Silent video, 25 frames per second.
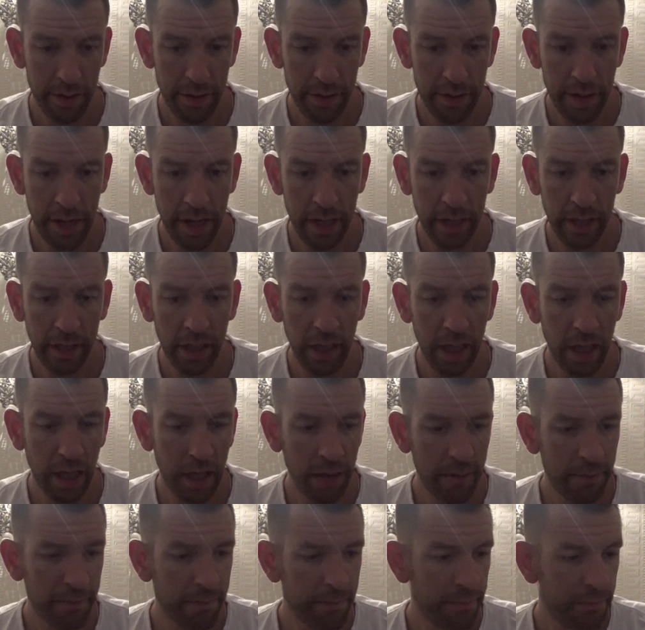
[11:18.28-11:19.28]
9
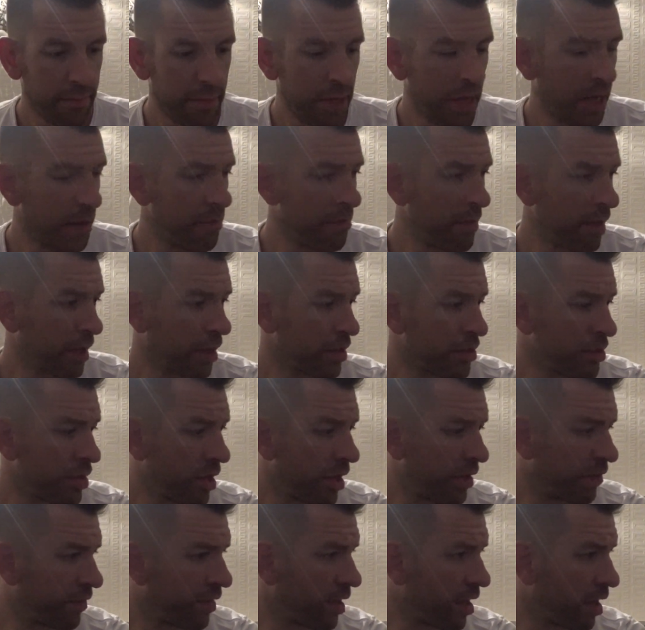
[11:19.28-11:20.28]

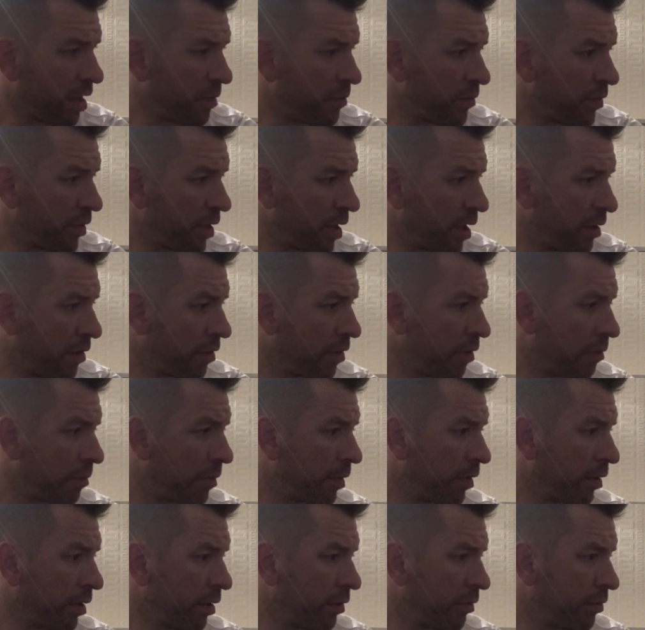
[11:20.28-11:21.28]
Megadrive games there, I
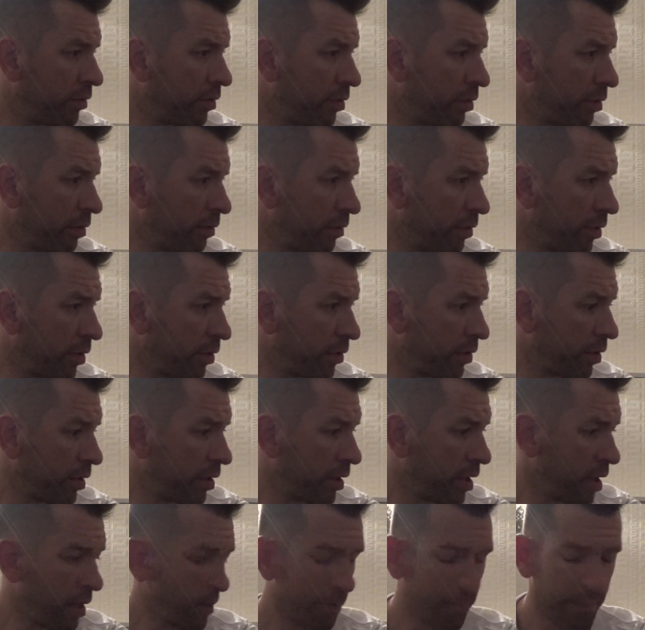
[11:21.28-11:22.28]
believe, 2, 4, 6,
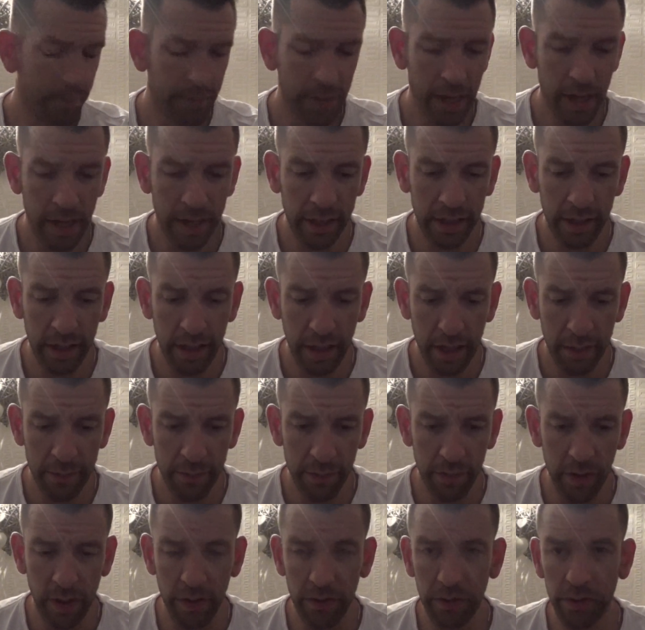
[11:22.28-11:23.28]
yep, 9 games
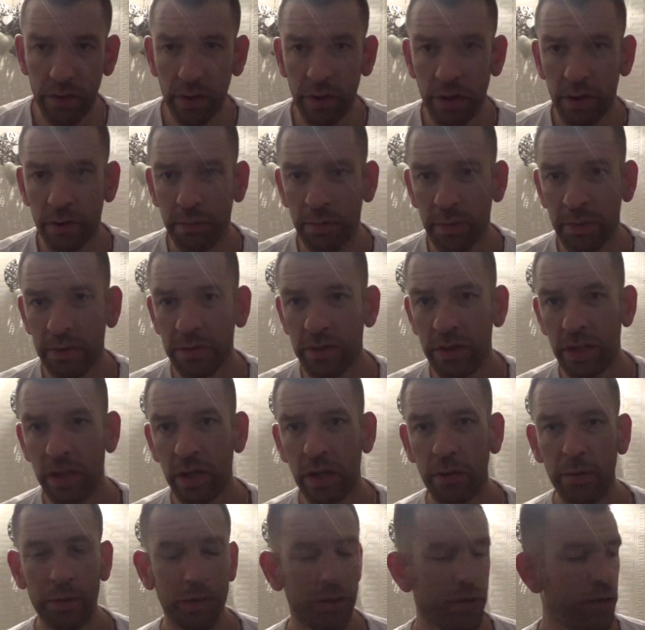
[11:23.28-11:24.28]
there. So
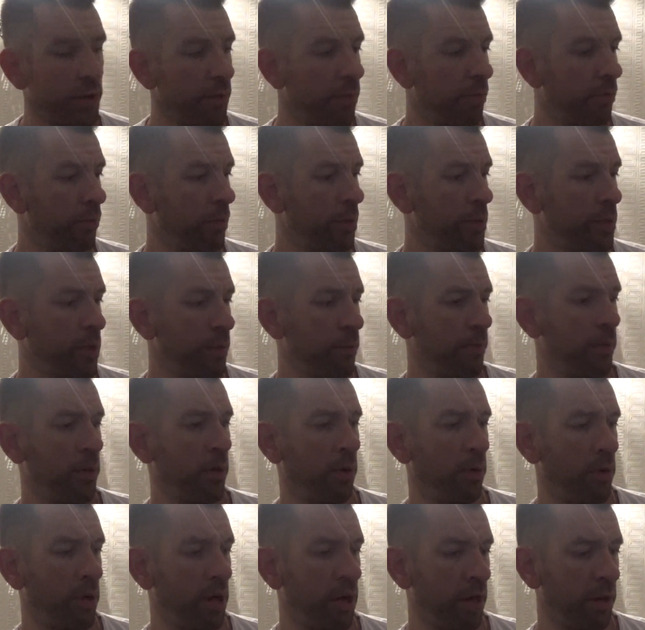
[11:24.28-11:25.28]
we're chipping
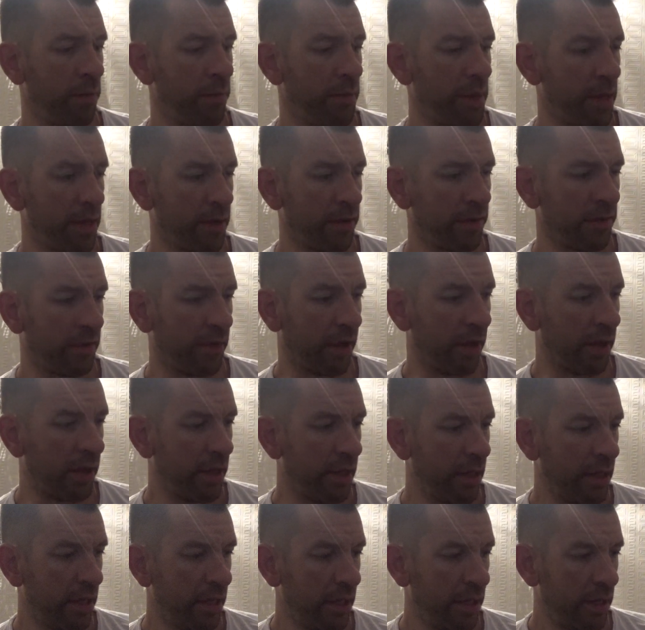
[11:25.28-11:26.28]
away at them nicely.
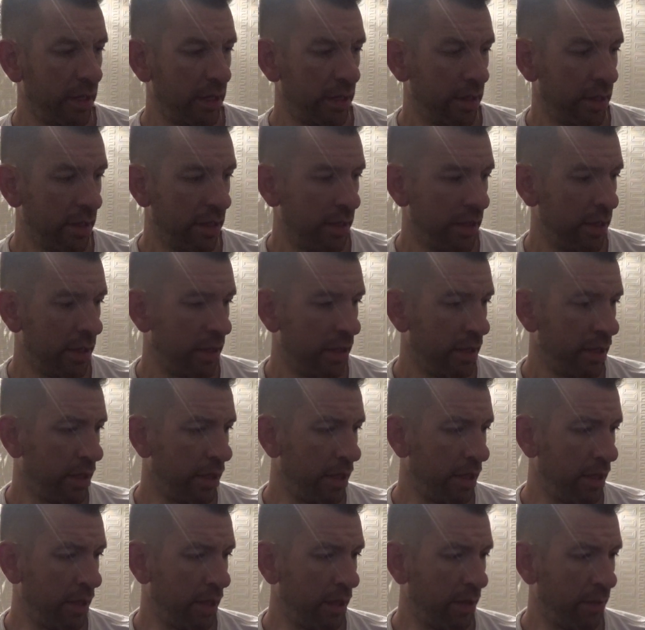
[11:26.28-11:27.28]

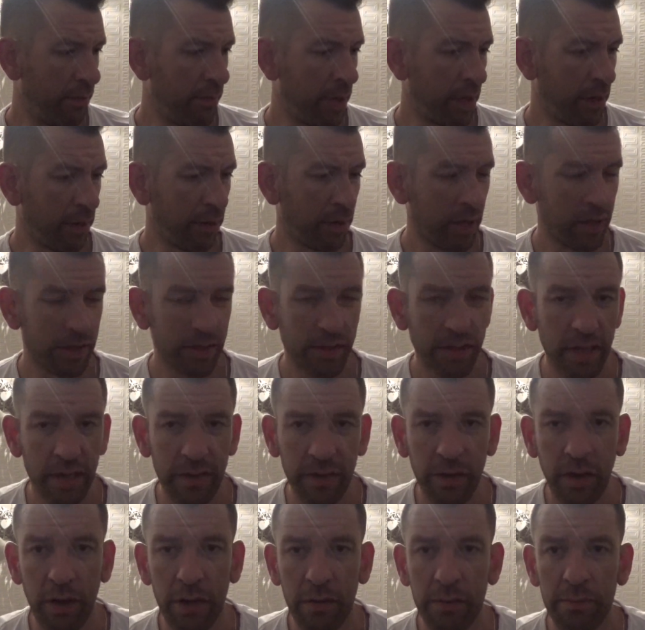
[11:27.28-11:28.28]
Now, like I say, I've
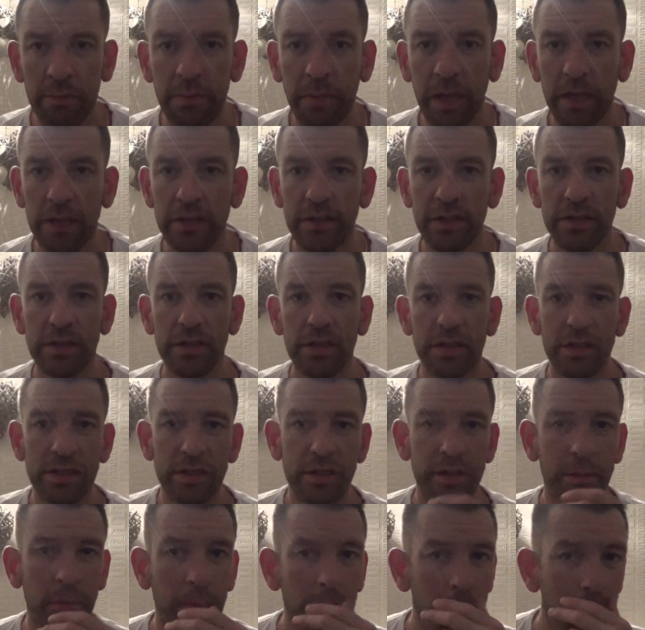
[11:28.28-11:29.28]
got Master
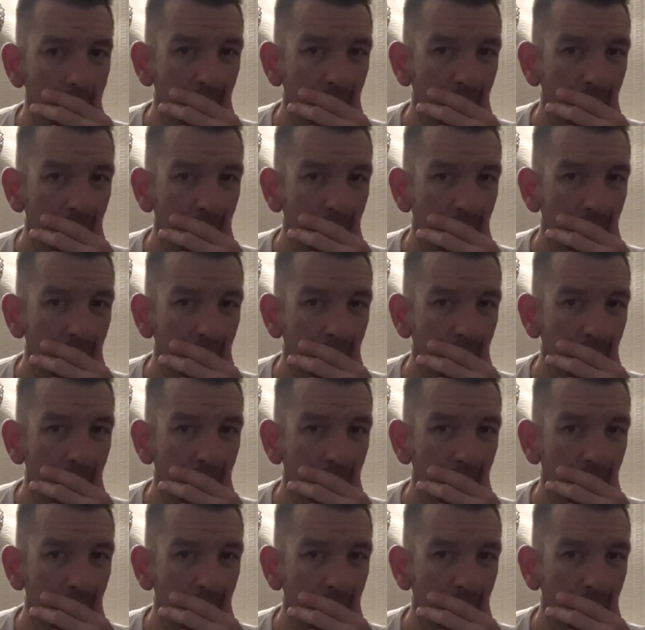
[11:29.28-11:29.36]
System